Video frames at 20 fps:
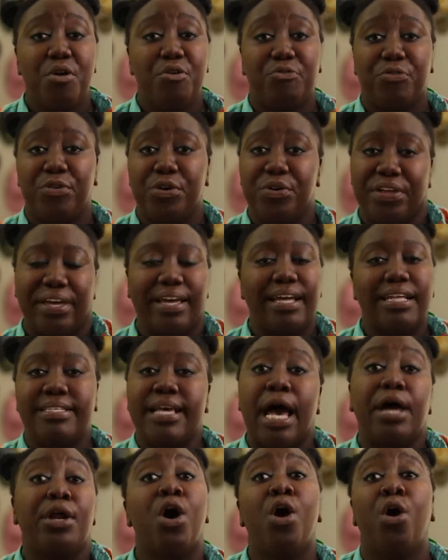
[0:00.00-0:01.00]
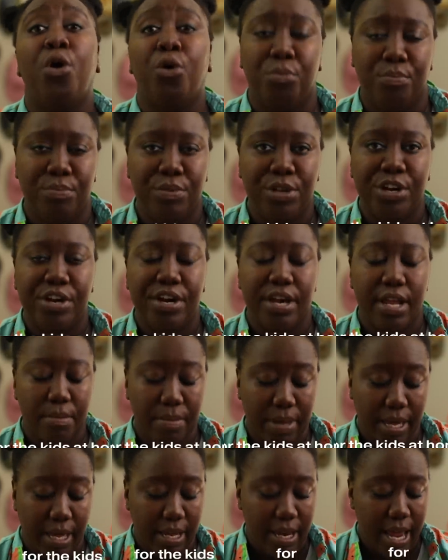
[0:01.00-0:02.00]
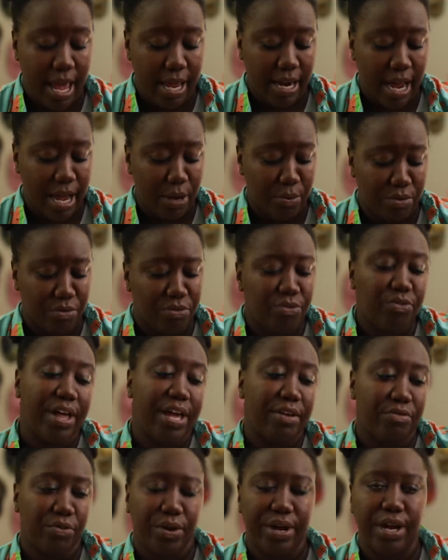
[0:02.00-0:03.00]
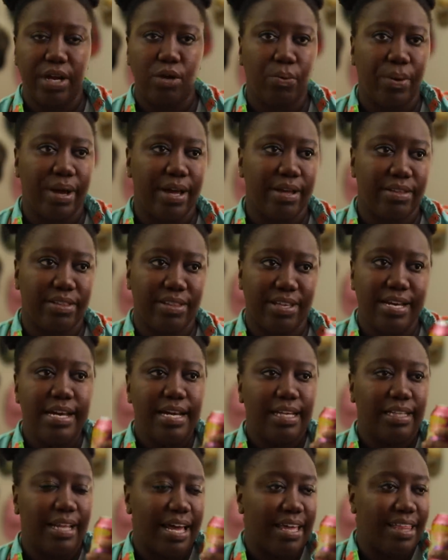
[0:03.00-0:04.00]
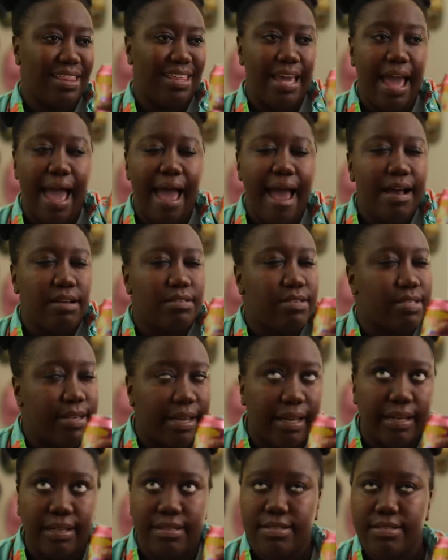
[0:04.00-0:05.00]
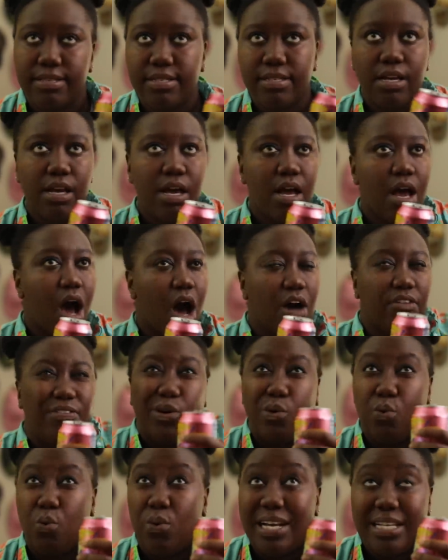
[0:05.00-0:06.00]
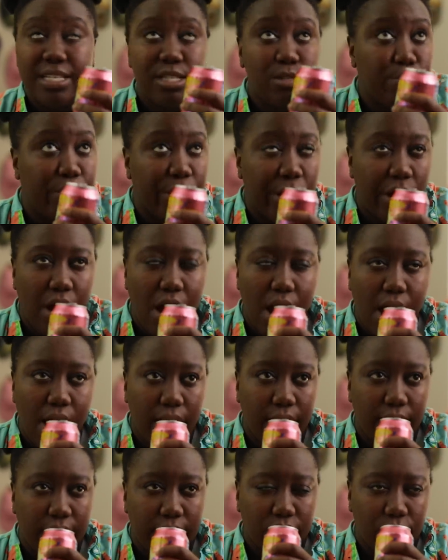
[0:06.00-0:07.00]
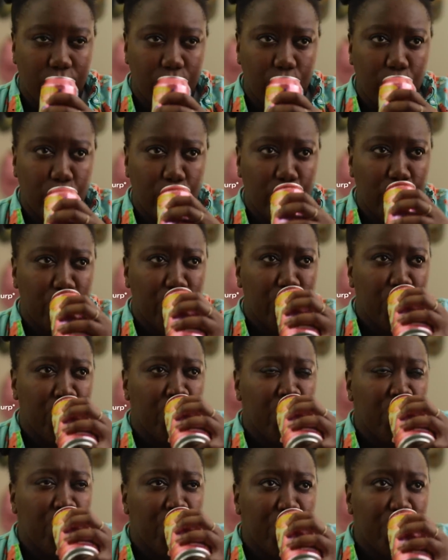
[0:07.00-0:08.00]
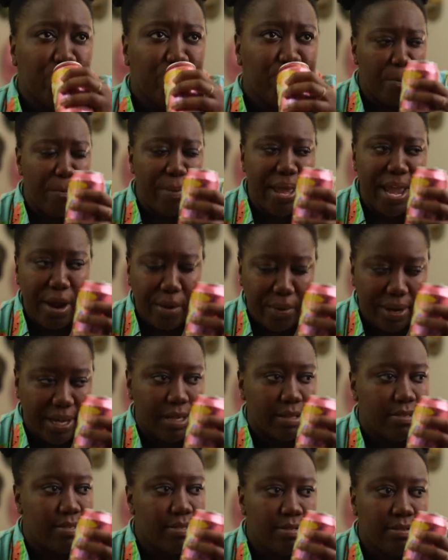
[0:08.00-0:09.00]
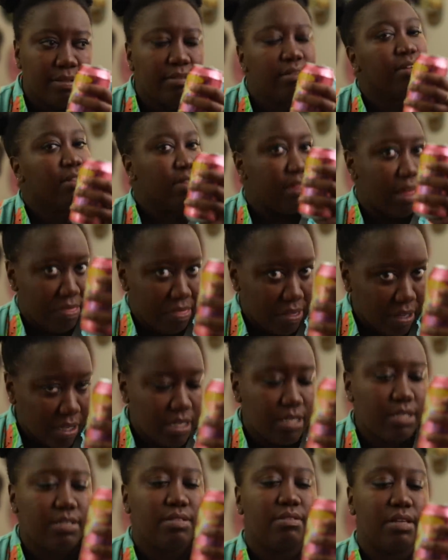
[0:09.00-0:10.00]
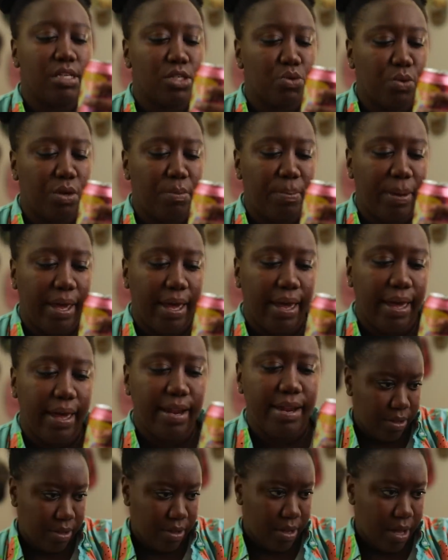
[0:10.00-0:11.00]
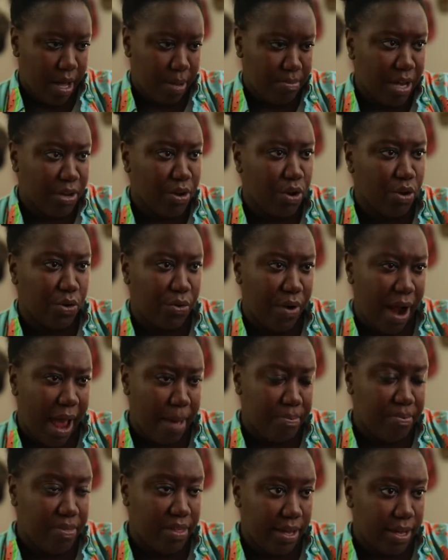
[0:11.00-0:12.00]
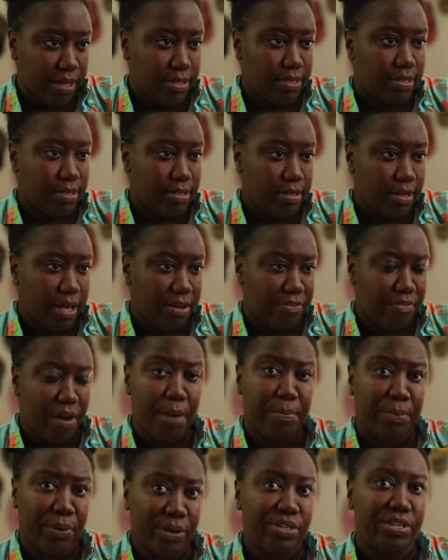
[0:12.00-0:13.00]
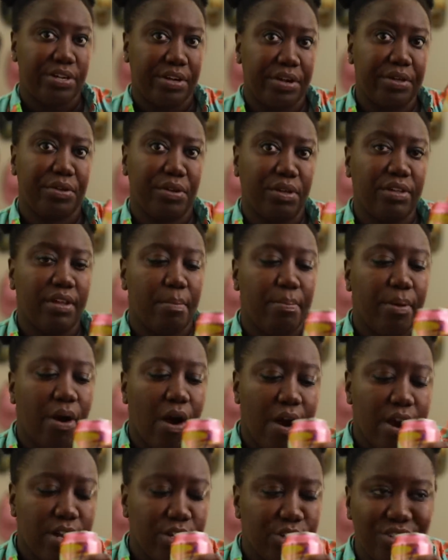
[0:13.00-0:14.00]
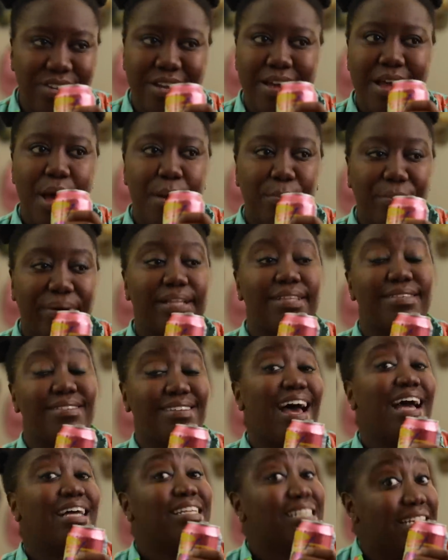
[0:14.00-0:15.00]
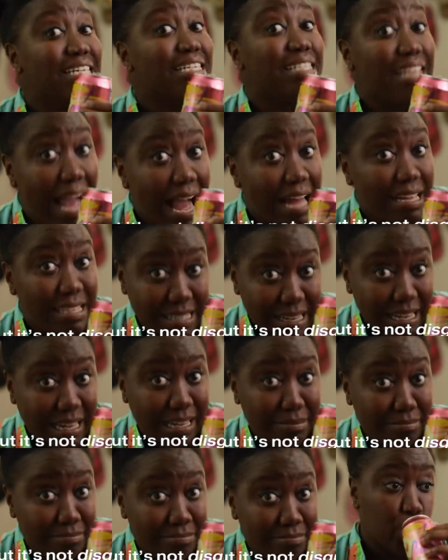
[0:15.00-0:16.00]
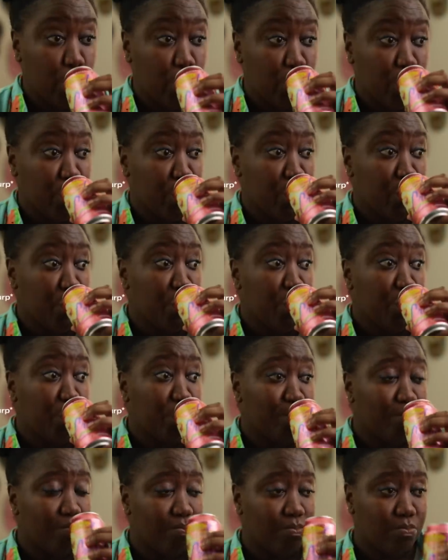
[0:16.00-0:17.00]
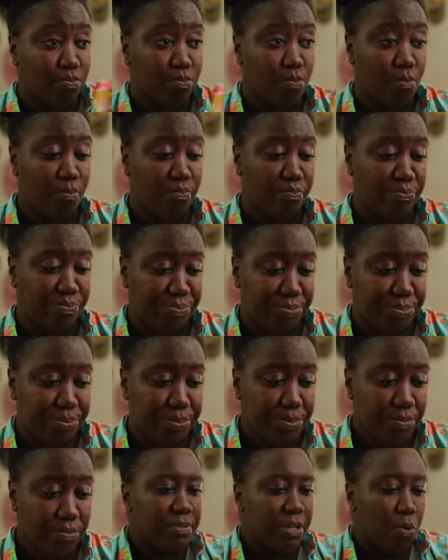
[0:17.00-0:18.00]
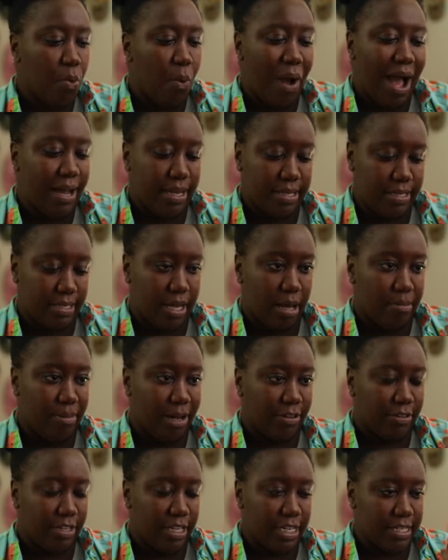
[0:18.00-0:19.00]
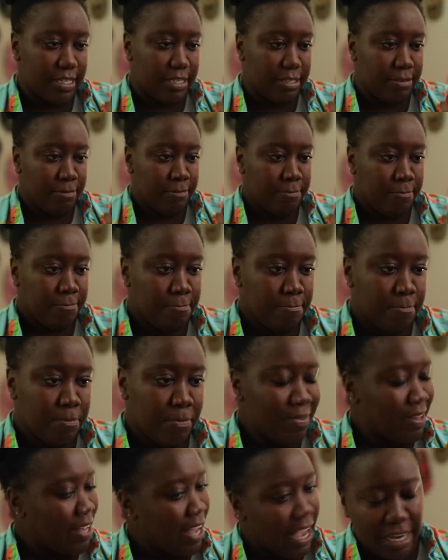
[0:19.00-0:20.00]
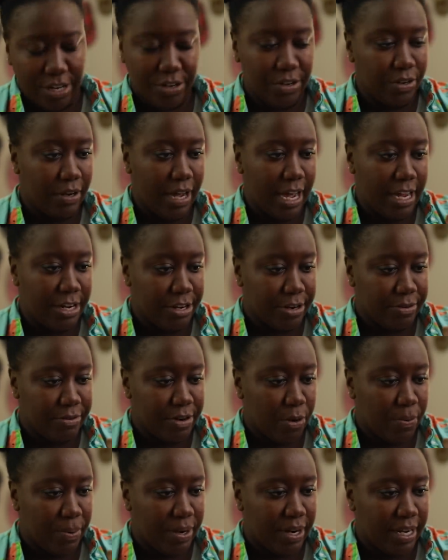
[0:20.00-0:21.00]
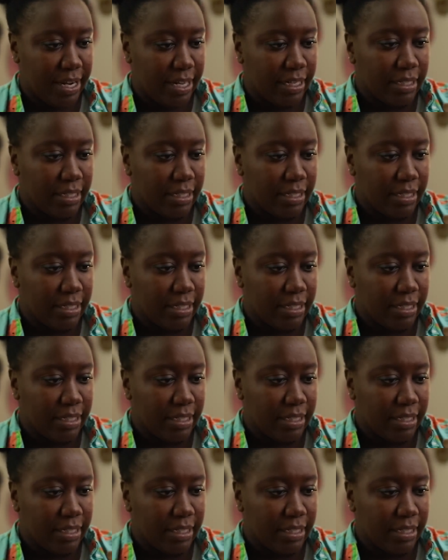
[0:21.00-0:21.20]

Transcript: for the kids at home, you know what I mean? And I would flavor it with like the essence of a whisper of berries, then this this would be it. I'm not gonna grab this if I'm particularly parched, but it's not disgusting. There's something there's just something waxy about this. I don't I don't know what it